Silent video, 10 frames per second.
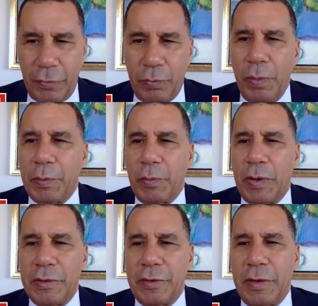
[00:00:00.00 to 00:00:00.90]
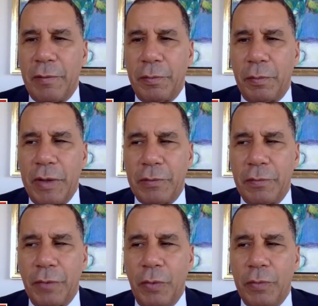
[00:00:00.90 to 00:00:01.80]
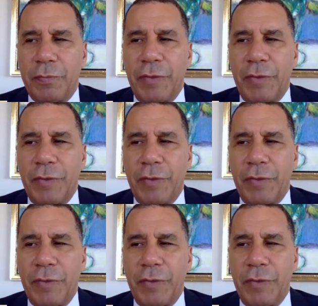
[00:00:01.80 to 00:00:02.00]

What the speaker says: because women didn't have the right to vote,